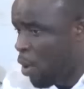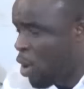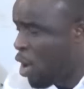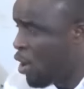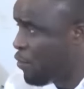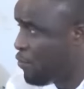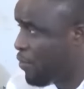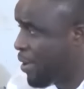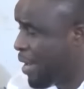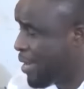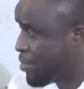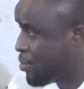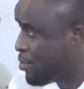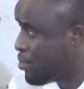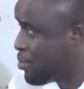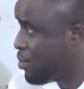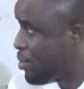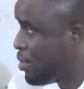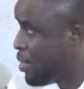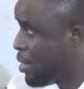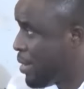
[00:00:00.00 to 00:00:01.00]

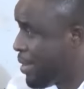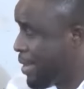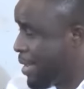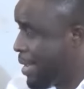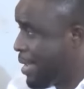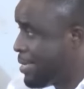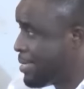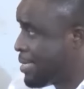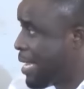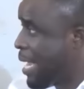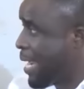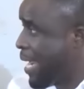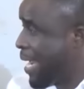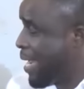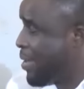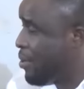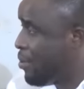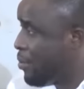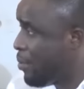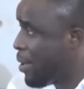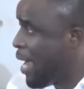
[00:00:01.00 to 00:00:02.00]
A
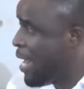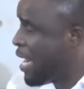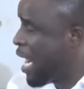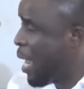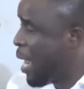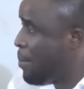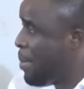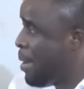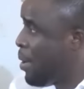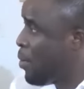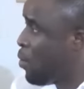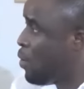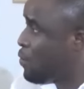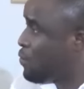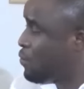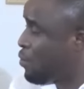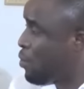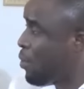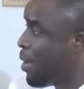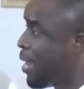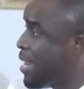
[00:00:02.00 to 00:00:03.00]
sacking, no, and a man
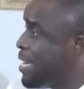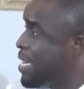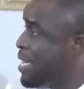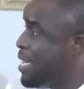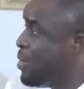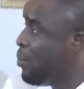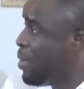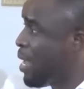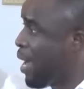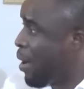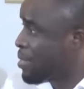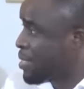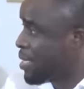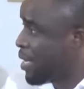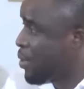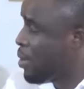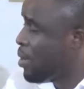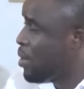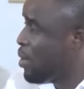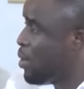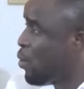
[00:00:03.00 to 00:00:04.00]
of 4 18 we
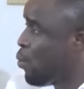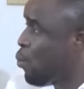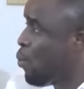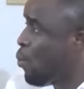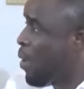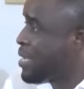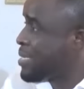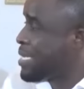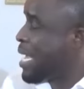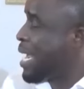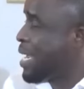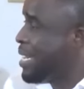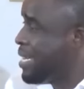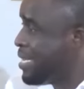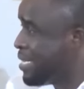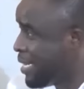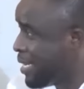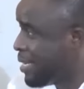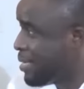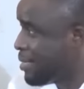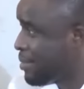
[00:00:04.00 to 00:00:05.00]
ourselves, and
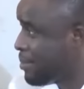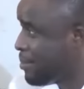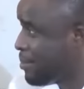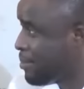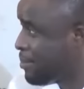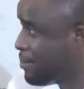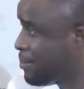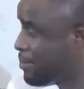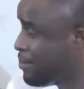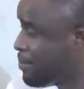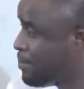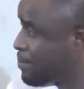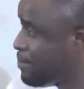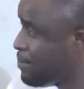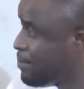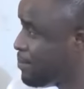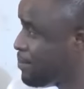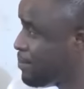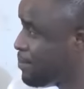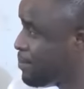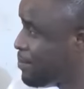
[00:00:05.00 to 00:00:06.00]
no number be answer.
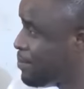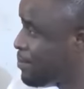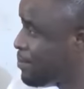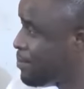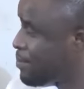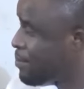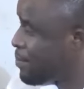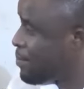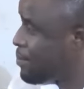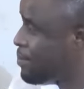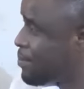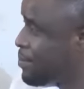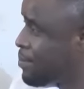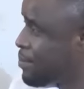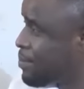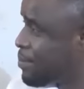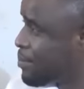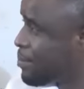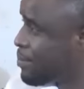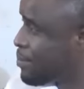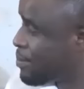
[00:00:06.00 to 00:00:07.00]
18,
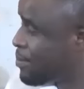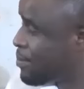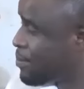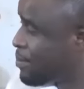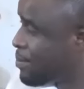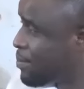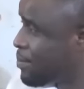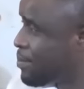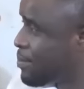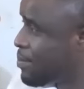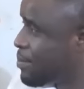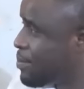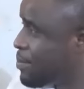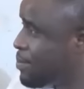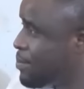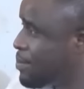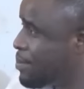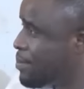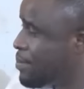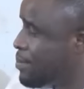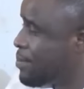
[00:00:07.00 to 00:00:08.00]
who
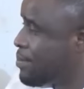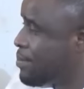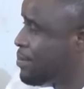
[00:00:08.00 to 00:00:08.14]
share